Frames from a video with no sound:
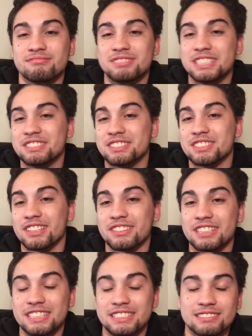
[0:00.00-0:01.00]
did
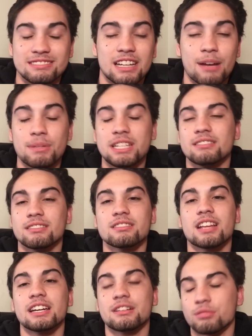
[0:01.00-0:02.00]
something. I mean,
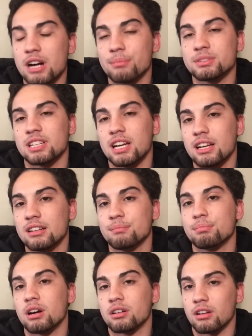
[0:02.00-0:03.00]
like Rob
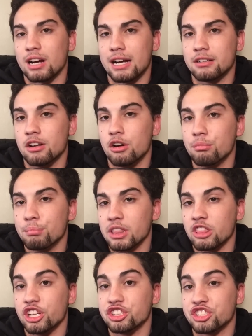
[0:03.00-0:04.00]
said, Parker had no
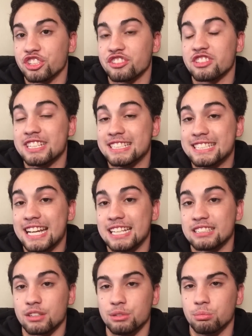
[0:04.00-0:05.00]
malicious
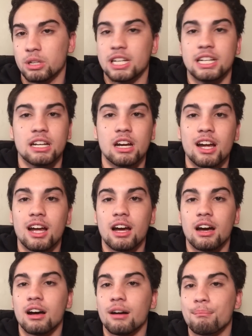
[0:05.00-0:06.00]
intent when
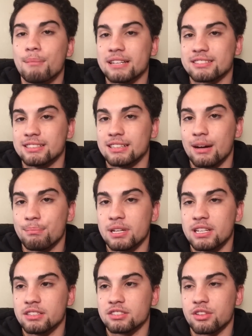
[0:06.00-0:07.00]
messing up
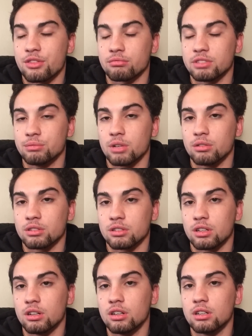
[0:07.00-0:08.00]
his three-rotor
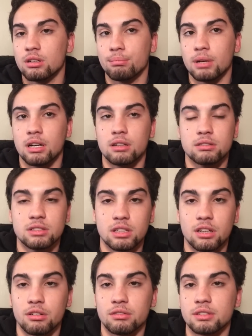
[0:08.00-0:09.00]
hood, but, you
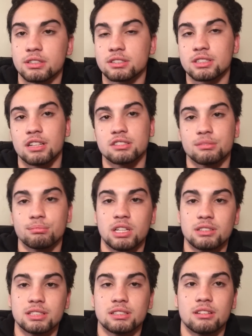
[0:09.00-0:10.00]
know, it's custom
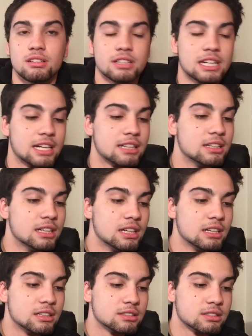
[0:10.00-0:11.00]
welded and all that.
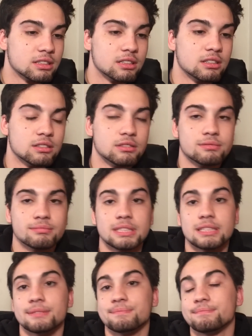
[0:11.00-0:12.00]
So,
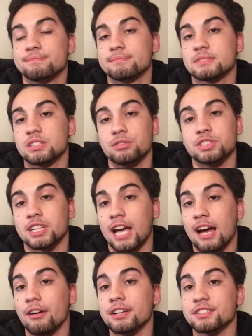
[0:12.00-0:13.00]
yeah, go check
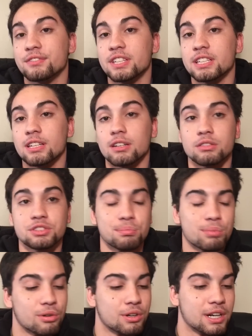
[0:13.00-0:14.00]
out his video,
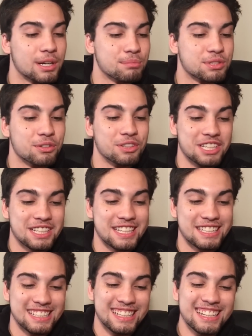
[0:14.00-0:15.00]
support him so he
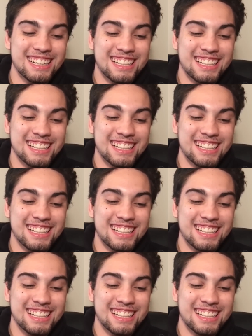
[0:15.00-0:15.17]
can